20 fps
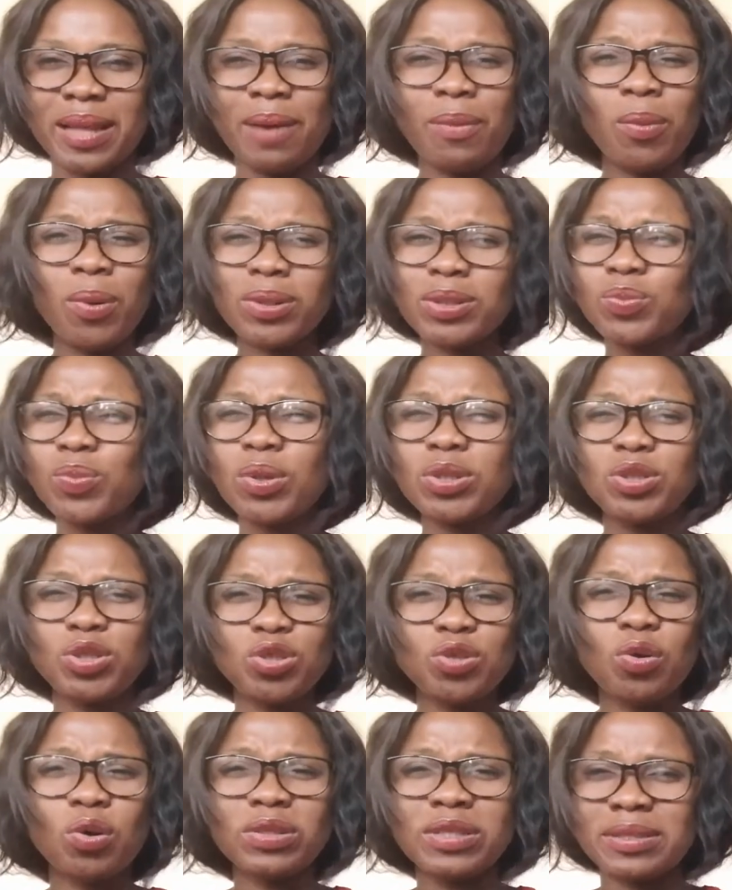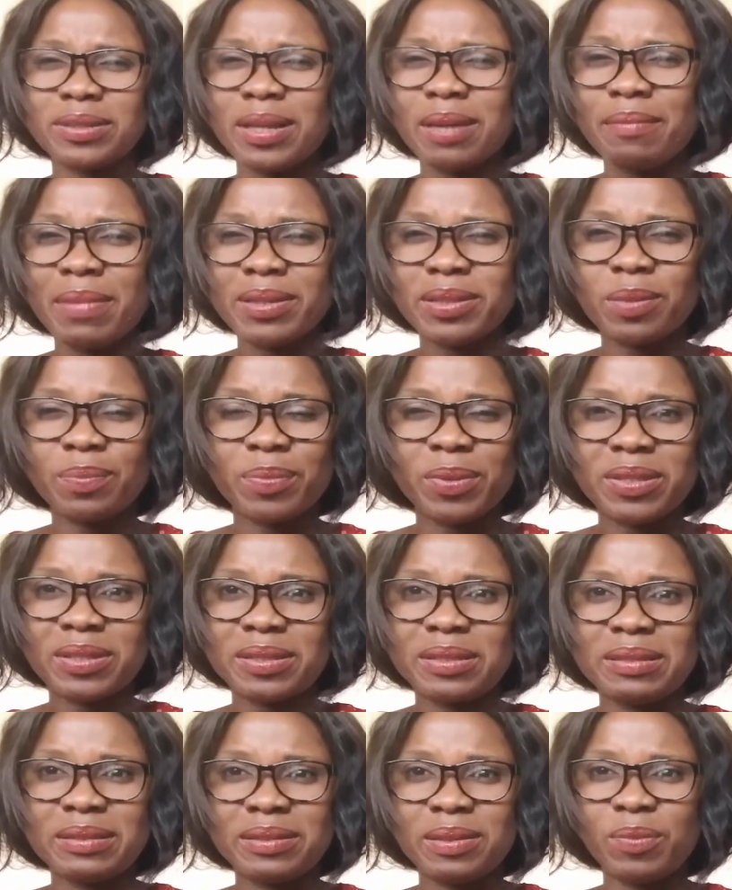And what do you understand by support
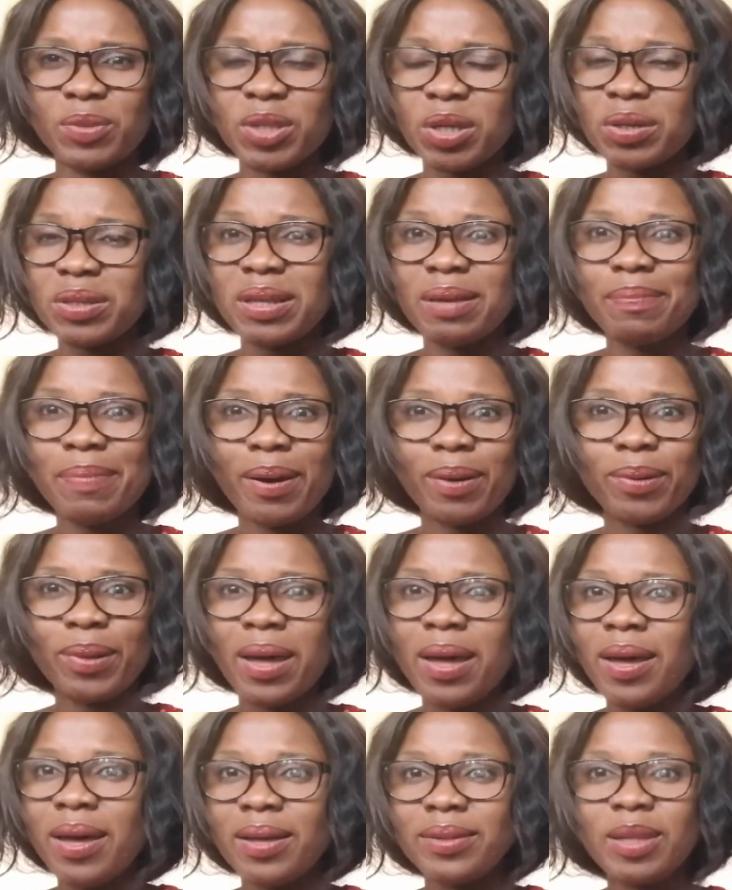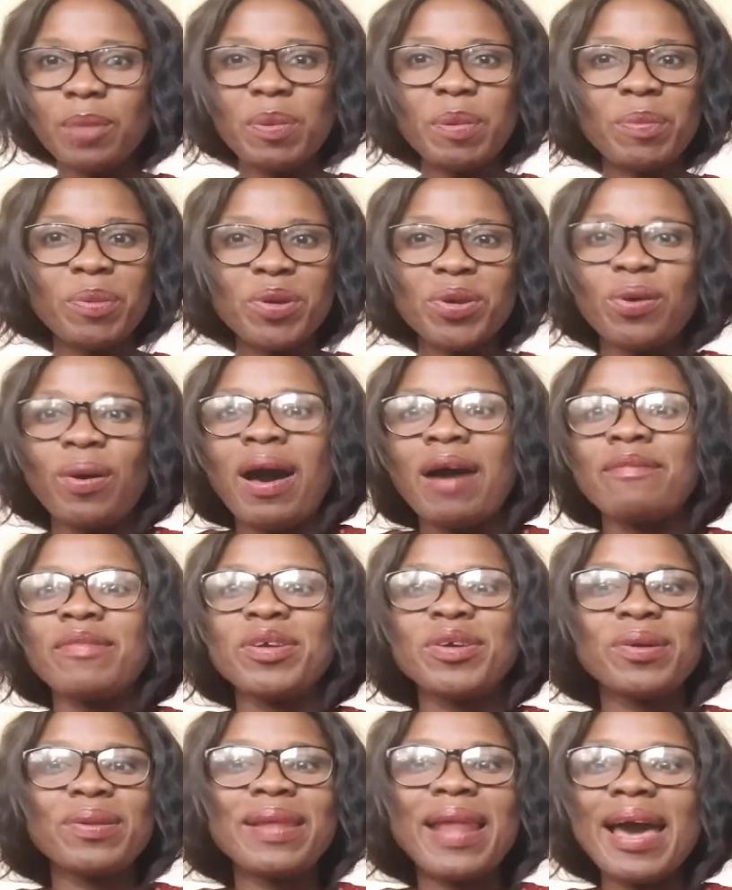system? We're talking about the people you have
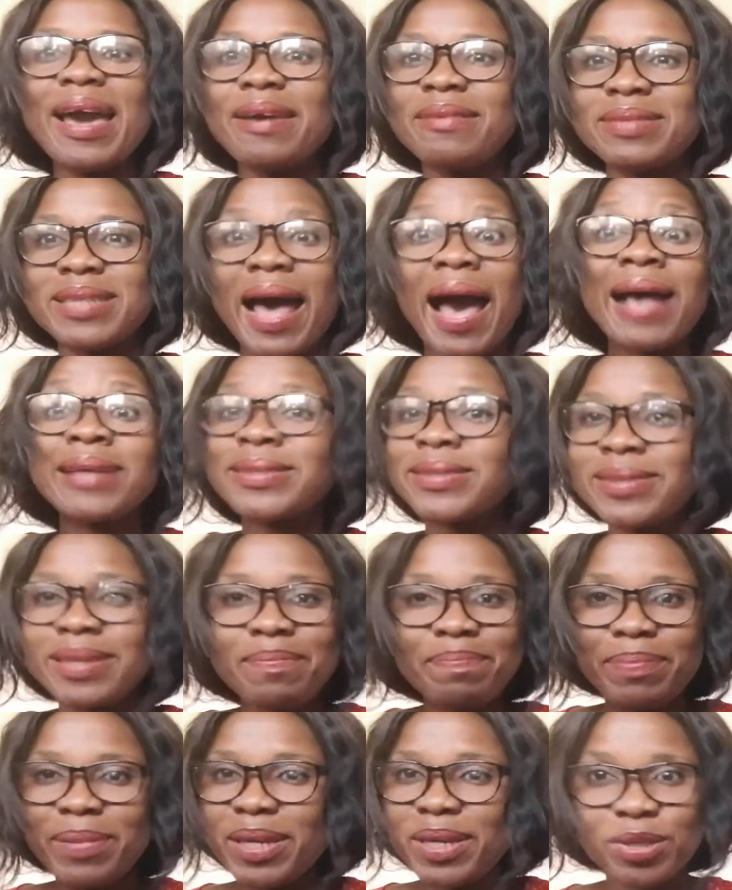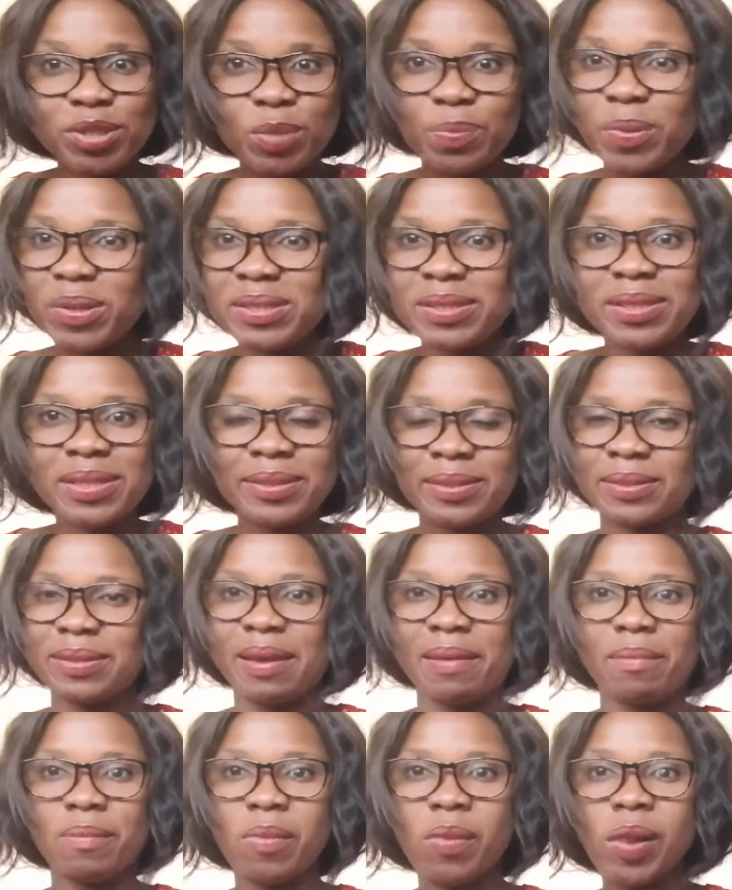in your lives are simply your support
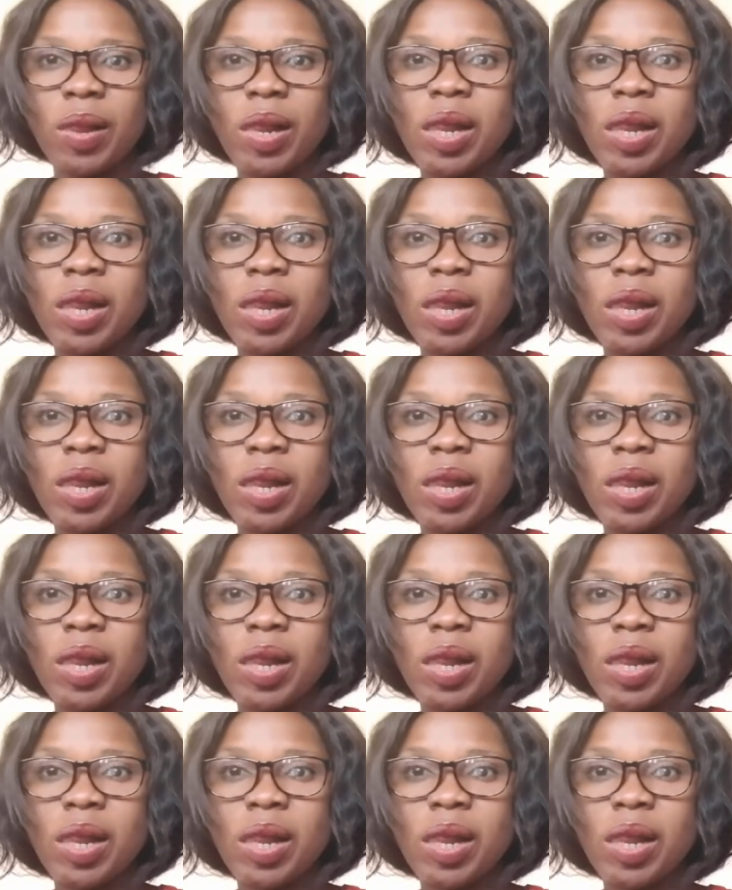system.